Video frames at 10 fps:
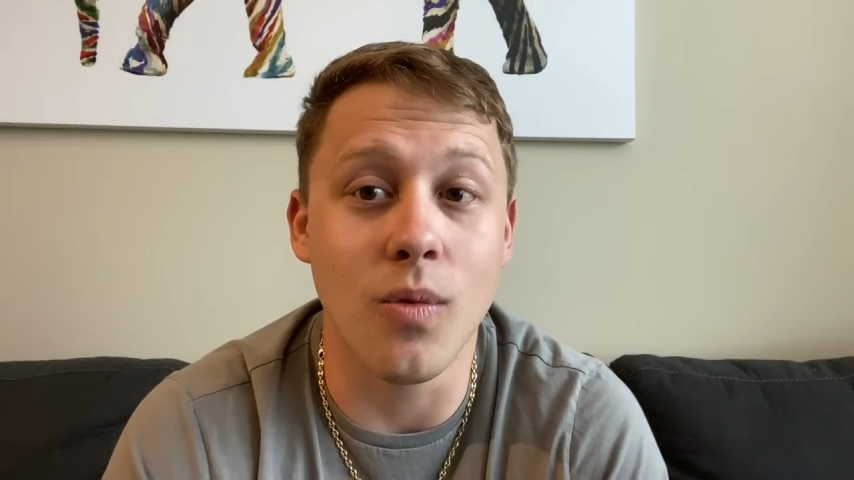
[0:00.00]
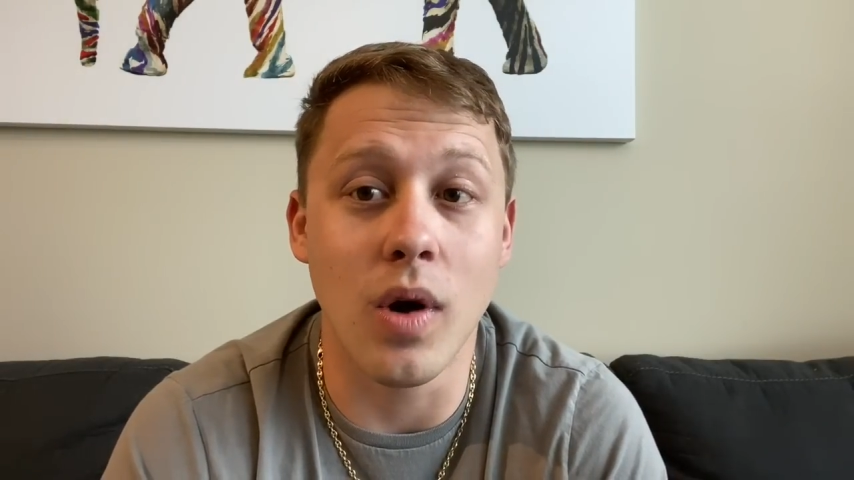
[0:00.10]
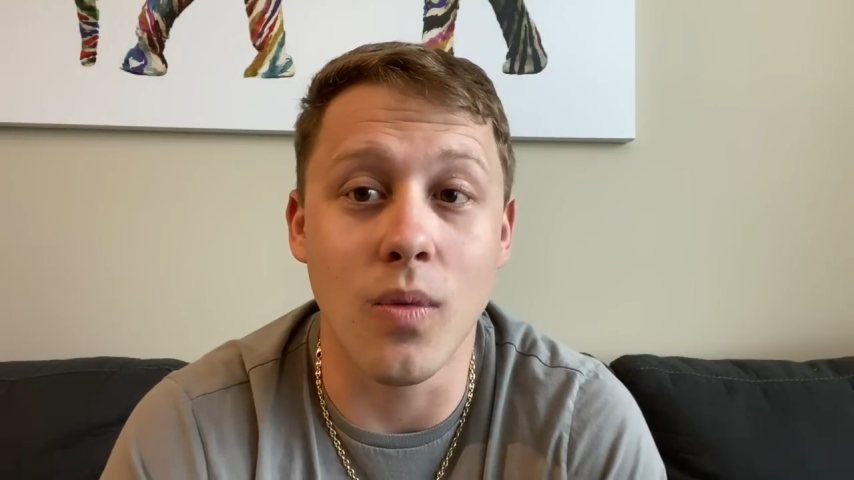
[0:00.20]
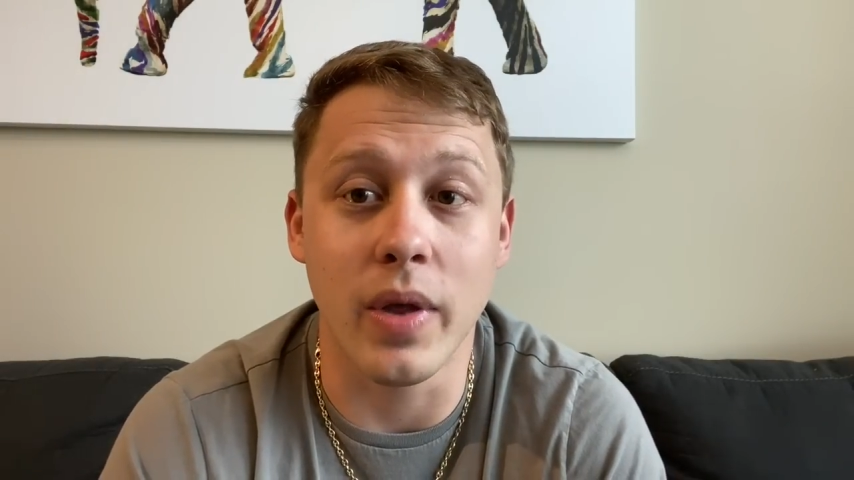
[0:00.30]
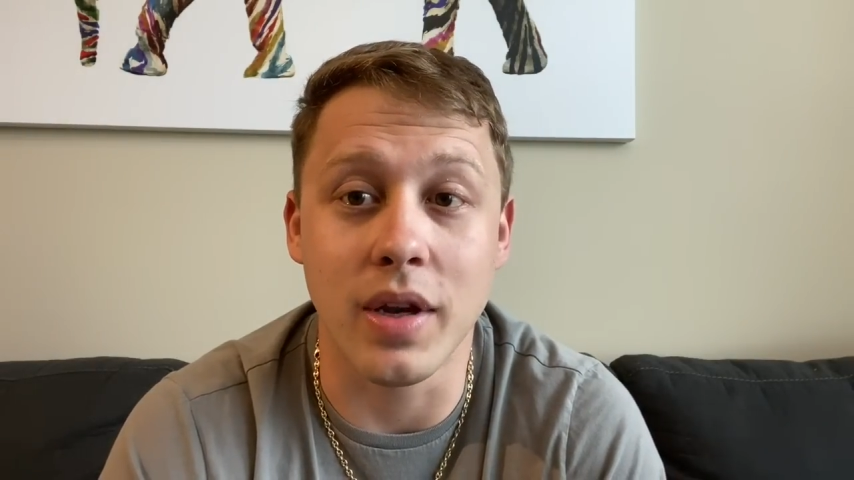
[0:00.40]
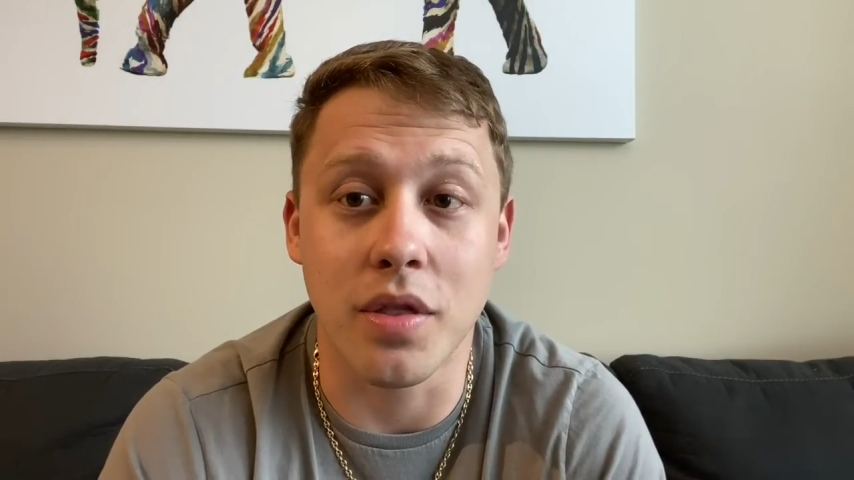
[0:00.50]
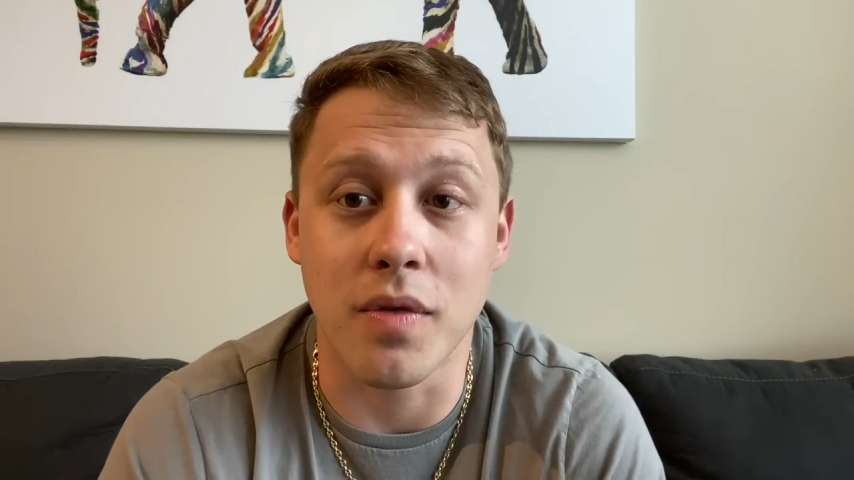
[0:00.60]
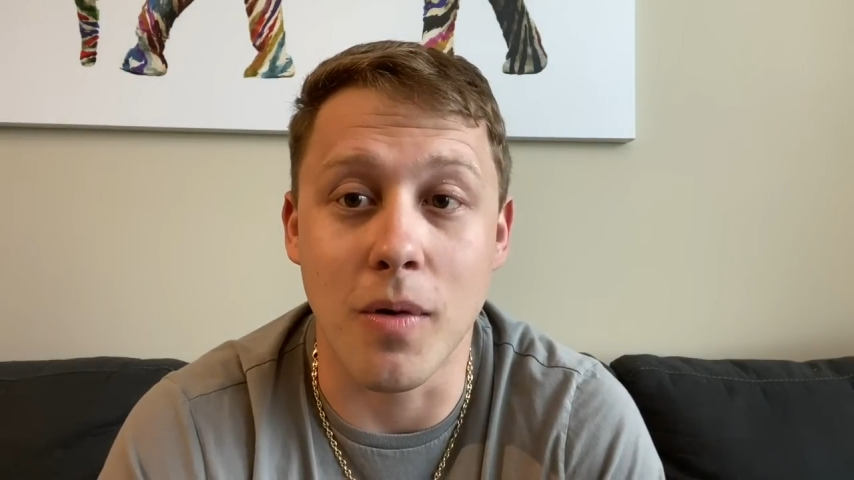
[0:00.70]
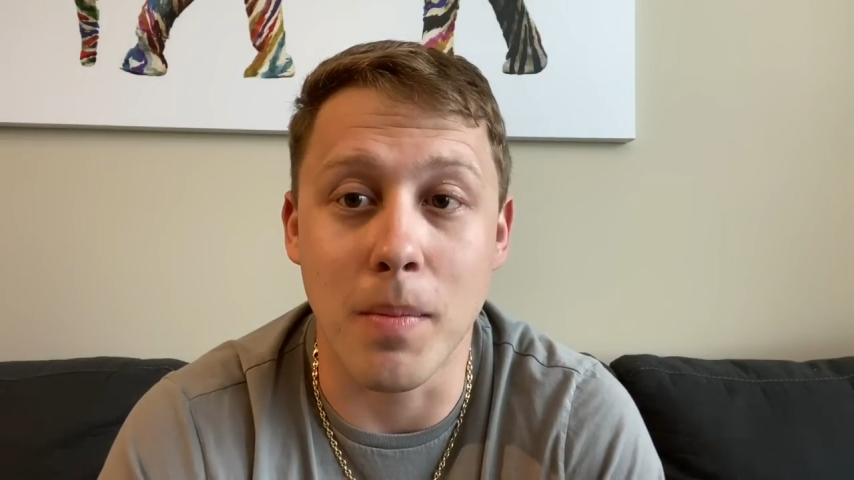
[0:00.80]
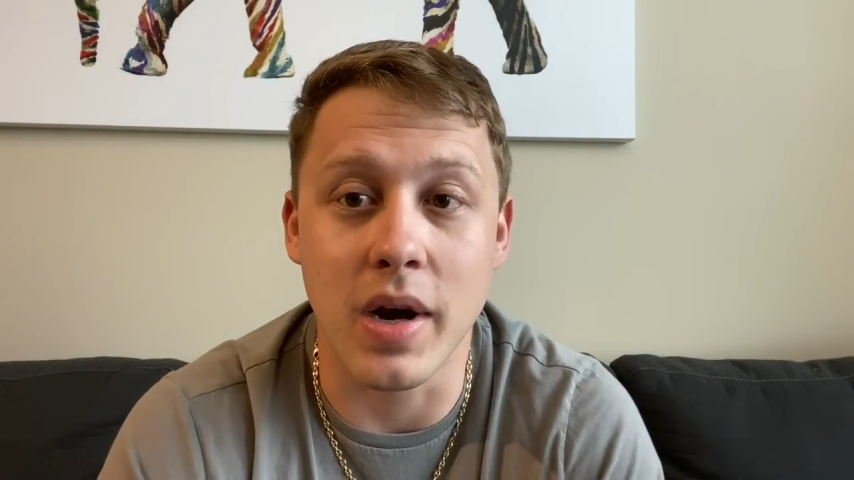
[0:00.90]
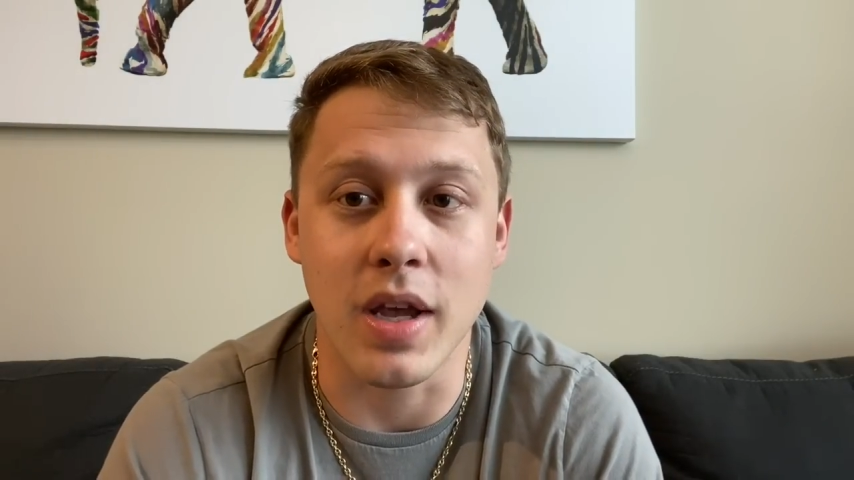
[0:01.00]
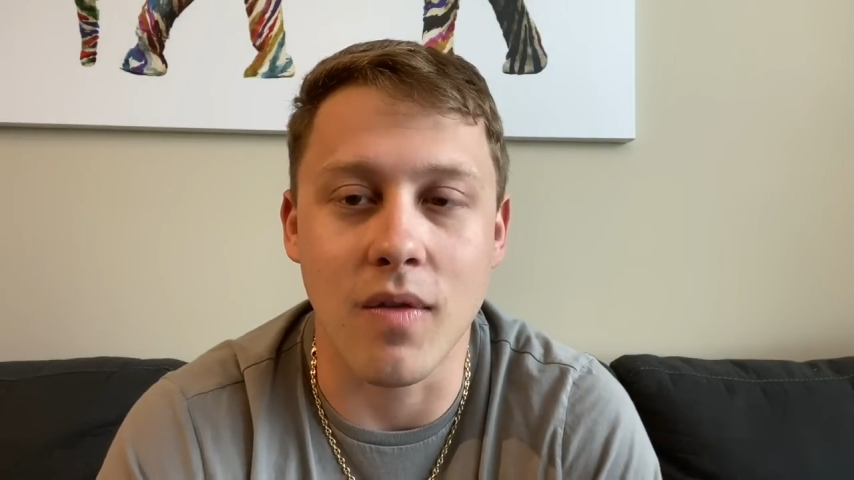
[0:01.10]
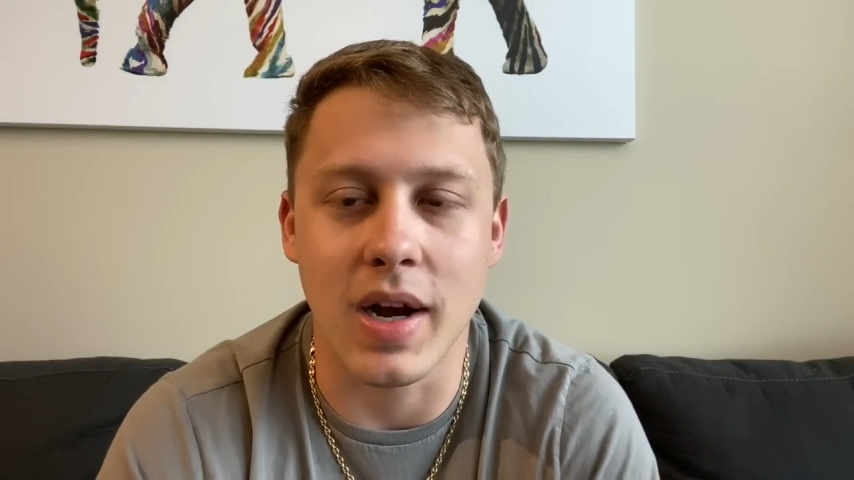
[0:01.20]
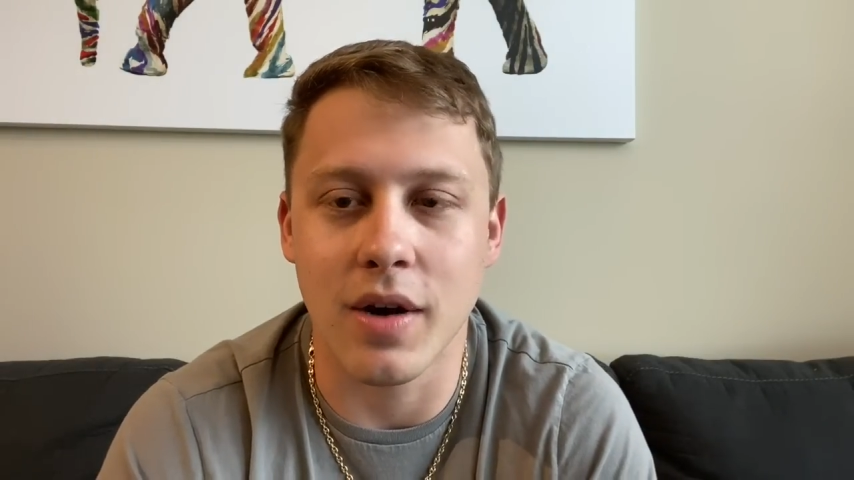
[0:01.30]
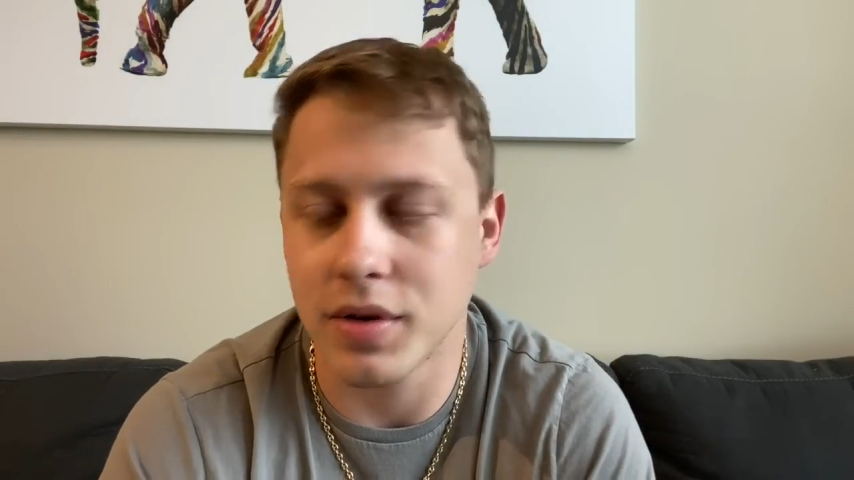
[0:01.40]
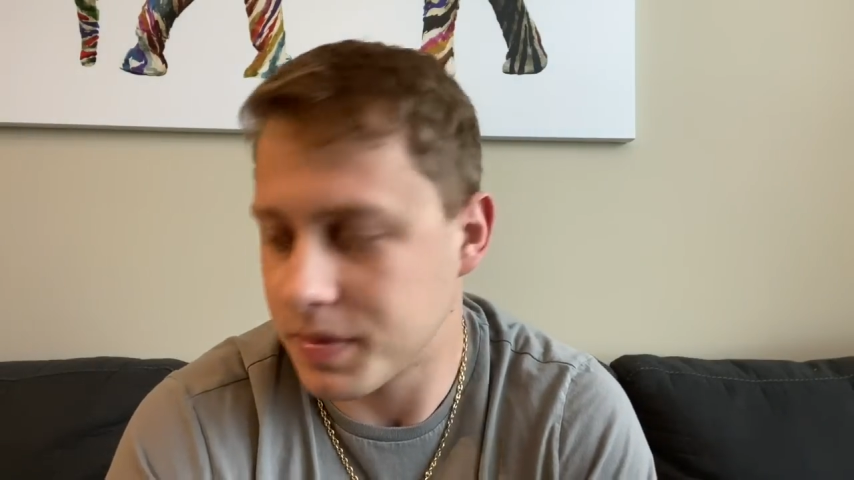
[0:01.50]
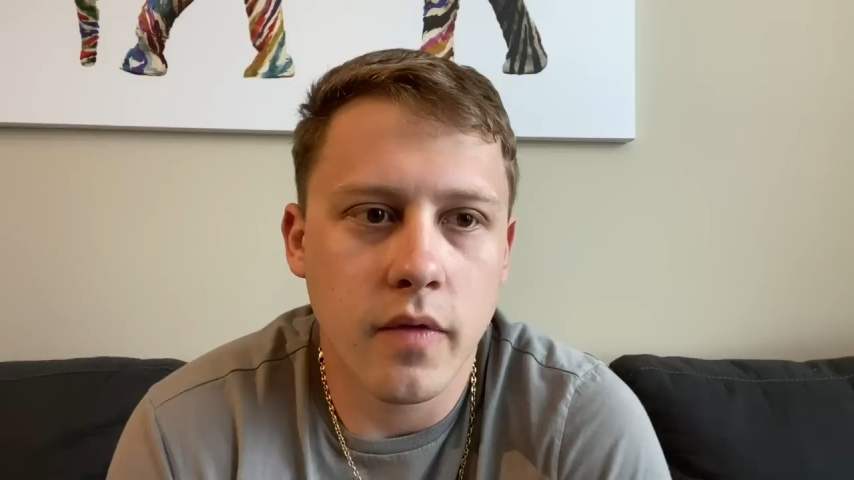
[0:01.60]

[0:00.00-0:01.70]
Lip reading: one willing to throw money around.